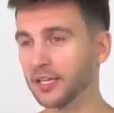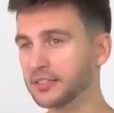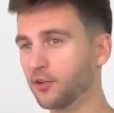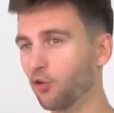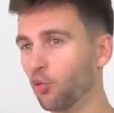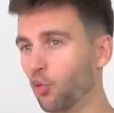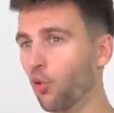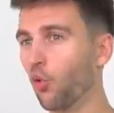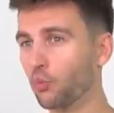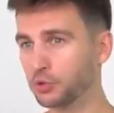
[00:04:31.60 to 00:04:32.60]
a way that it
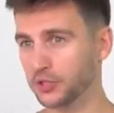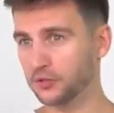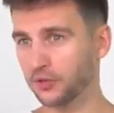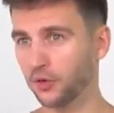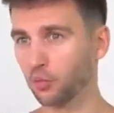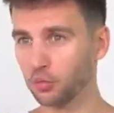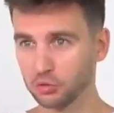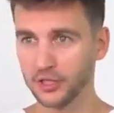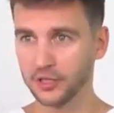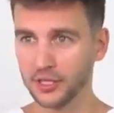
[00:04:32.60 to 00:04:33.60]
encourages this.
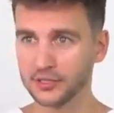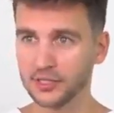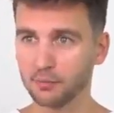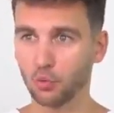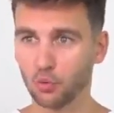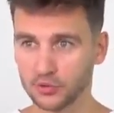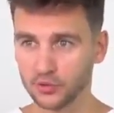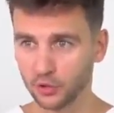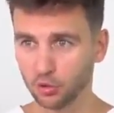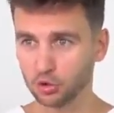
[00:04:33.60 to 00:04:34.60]
If
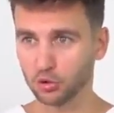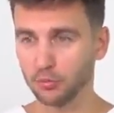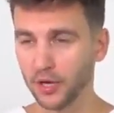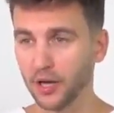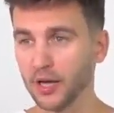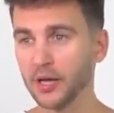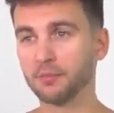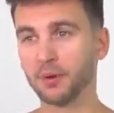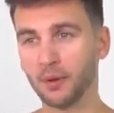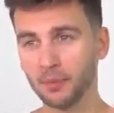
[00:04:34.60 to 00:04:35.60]
society, if people,
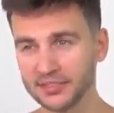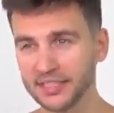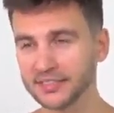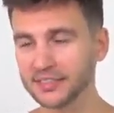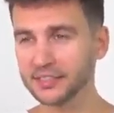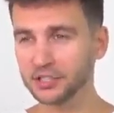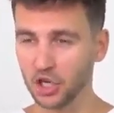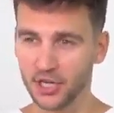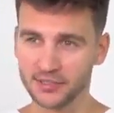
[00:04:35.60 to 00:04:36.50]
have a demand to get